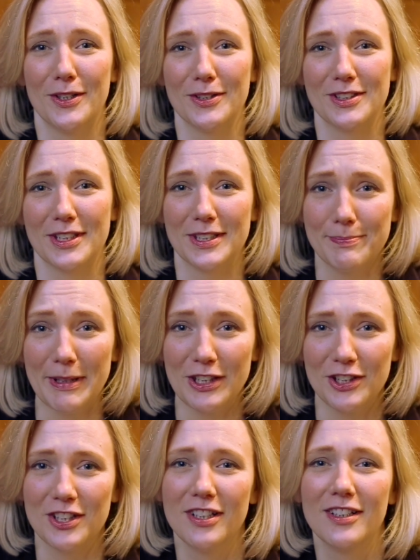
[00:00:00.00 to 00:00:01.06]
Oscar
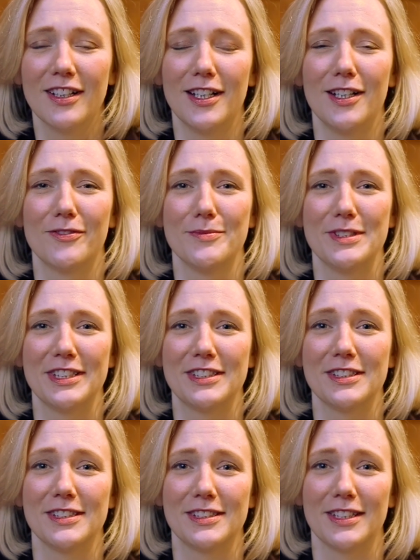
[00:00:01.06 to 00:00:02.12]
speech from a
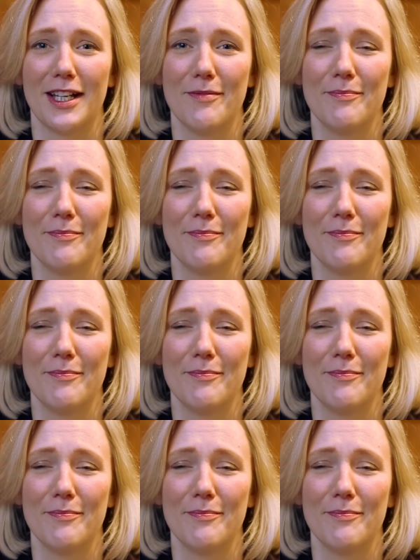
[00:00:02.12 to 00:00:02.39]
distance.